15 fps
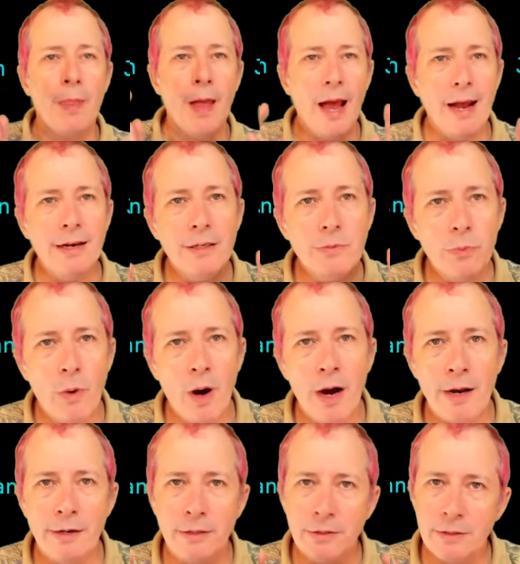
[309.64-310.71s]
That is
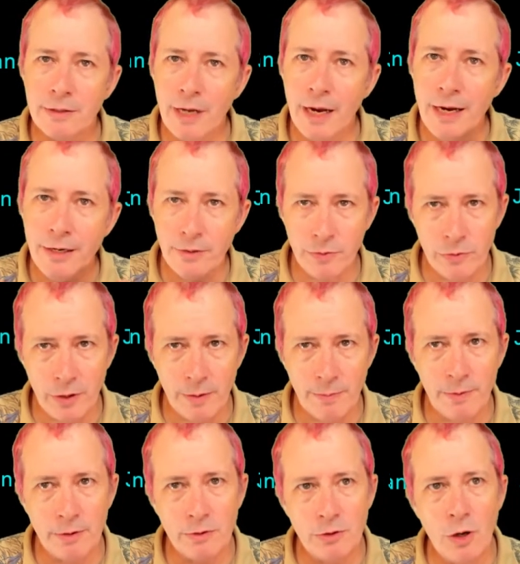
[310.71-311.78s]
why the say
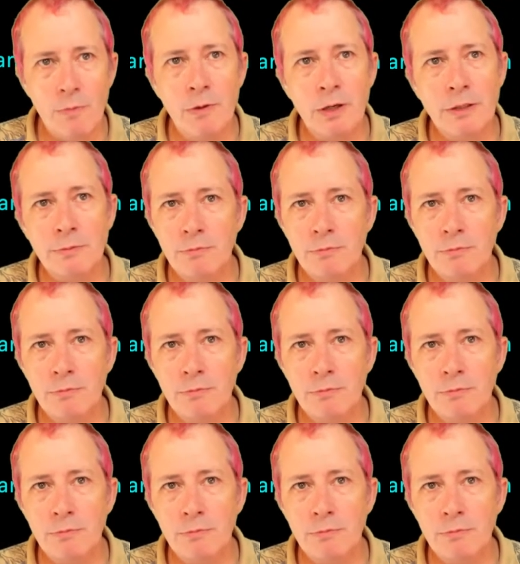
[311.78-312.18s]
strip is so much